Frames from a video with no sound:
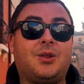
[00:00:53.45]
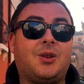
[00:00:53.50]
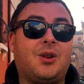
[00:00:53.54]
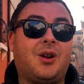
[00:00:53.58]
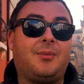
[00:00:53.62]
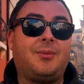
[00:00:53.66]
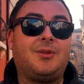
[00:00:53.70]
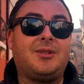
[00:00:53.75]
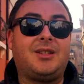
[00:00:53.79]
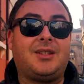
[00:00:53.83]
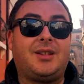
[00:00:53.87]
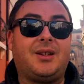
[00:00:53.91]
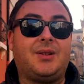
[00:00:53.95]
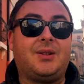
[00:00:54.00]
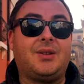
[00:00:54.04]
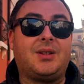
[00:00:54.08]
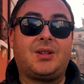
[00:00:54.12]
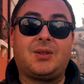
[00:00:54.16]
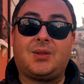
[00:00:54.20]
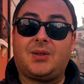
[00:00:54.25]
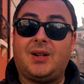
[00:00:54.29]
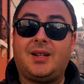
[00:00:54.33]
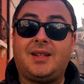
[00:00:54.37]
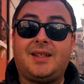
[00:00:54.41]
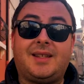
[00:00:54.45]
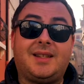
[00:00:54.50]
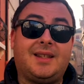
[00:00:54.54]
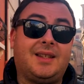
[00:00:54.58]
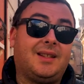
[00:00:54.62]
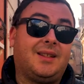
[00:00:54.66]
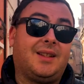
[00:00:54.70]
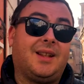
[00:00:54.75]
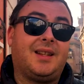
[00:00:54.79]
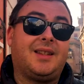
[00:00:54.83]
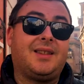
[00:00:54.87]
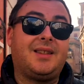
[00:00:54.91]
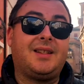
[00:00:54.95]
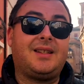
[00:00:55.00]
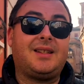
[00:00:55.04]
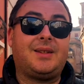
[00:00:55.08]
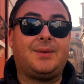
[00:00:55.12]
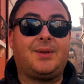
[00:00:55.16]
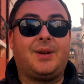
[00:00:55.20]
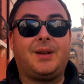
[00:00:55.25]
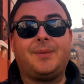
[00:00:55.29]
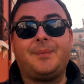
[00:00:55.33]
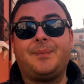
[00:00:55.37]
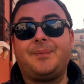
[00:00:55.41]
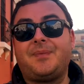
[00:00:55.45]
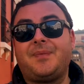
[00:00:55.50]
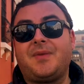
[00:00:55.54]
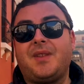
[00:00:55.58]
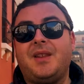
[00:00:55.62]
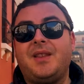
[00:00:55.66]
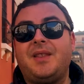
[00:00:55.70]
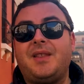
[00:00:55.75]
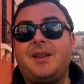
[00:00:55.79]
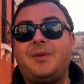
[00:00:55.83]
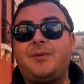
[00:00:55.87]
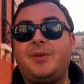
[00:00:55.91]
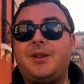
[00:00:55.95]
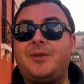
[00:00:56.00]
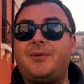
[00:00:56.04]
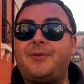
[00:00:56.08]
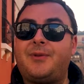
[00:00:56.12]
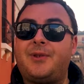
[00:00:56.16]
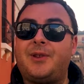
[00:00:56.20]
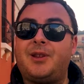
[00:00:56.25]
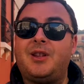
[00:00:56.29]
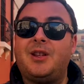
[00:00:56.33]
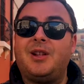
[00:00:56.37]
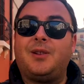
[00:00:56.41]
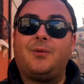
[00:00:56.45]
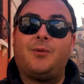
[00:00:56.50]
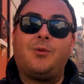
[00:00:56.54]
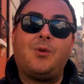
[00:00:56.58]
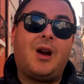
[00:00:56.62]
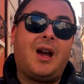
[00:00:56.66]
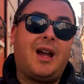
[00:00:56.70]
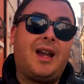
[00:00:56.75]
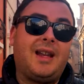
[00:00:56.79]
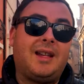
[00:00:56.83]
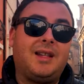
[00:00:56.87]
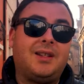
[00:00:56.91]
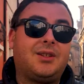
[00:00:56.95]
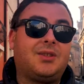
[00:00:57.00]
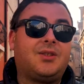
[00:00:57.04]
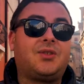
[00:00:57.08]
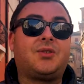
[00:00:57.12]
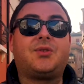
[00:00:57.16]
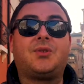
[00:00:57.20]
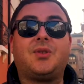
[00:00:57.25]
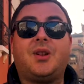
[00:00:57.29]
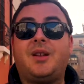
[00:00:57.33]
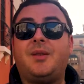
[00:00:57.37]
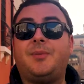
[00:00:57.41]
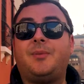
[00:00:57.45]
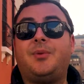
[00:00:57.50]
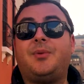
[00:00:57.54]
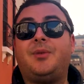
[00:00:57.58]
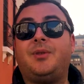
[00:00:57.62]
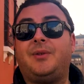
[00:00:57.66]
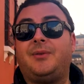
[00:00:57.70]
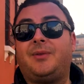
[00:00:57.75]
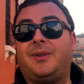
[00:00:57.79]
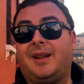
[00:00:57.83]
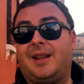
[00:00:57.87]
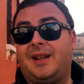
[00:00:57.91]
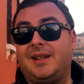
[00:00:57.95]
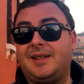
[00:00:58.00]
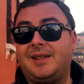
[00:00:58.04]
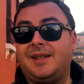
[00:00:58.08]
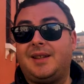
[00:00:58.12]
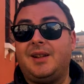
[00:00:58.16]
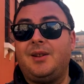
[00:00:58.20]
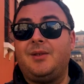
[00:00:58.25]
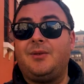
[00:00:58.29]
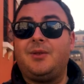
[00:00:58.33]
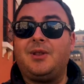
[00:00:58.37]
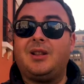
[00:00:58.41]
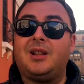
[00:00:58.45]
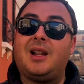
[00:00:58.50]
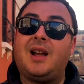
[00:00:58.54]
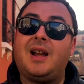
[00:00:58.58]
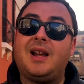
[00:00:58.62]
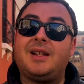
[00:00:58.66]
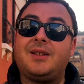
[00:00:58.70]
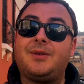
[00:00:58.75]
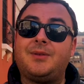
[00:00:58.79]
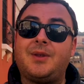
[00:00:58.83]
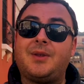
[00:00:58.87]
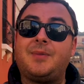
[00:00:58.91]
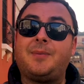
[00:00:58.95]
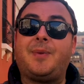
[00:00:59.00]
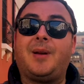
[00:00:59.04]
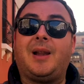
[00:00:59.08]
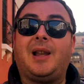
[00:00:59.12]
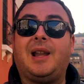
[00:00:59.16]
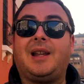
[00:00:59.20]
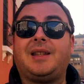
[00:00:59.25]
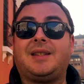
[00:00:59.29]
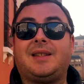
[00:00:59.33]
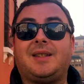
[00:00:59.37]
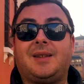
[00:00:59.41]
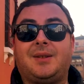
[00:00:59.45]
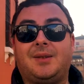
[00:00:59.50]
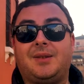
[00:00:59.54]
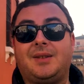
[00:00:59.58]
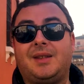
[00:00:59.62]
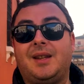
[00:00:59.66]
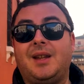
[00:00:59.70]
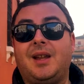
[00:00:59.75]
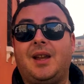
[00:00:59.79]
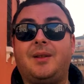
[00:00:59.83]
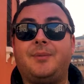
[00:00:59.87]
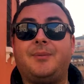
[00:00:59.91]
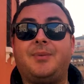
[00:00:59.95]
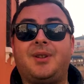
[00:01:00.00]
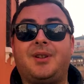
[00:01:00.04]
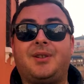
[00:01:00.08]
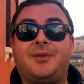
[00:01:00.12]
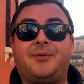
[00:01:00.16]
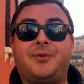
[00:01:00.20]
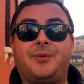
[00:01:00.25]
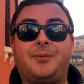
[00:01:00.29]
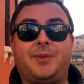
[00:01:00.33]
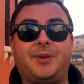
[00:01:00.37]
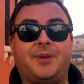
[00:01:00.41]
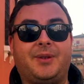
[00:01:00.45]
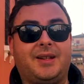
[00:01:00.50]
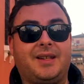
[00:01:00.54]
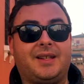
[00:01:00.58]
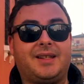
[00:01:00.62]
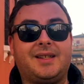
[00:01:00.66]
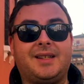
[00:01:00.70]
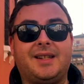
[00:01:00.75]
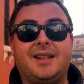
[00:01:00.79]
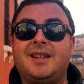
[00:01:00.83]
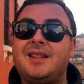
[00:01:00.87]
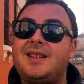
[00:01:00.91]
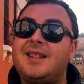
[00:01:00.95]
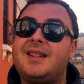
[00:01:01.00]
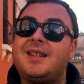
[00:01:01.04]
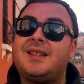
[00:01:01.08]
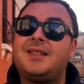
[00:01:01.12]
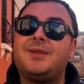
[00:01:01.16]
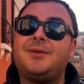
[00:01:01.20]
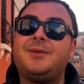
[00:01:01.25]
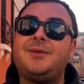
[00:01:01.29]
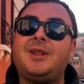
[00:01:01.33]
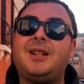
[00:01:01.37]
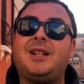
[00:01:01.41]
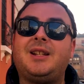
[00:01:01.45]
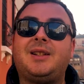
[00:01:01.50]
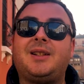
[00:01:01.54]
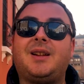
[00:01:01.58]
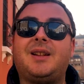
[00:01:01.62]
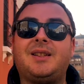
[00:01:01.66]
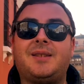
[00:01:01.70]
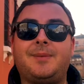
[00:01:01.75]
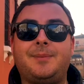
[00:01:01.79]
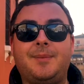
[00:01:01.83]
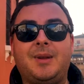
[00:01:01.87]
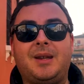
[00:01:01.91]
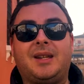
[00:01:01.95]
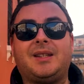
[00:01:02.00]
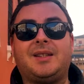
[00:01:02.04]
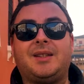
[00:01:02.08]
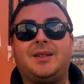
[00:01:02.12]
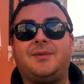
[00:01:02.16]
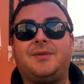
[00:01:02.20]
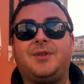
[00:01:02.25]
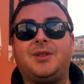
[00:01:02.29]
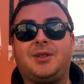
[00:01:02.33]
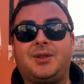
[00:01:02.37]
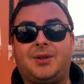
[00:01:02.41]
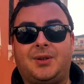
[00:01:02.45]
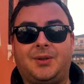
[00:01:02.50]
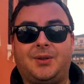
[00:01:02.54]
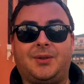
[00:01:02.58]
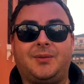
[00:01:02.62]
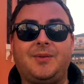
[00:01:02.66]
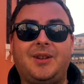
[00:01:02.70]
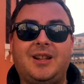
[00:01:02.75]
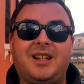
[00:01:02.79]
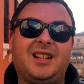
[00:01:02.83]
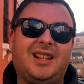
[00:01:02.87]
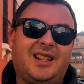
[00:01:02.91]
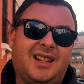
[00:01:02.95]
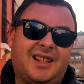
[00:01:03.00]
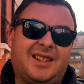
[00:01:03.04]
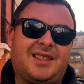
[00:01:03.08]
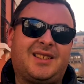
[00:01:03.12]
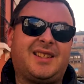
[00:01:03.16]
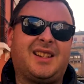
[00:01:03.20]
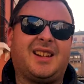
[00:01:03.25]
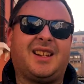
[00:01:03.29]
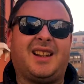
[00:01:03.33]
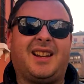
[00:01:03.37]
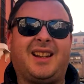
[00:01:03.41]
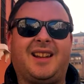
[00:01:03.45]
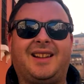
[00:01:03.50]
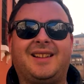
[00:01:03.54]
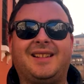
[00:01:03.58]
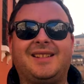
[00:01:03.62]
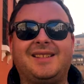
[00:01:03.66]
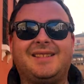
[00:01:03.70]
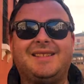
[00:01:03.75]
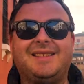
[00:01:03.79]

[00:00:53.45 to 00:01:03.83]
cobblestone streets like this one, they went for wide, straight boulevards lined with palazzos and beautiful buildings. So there's a really nice mix of the two. Let's check it out.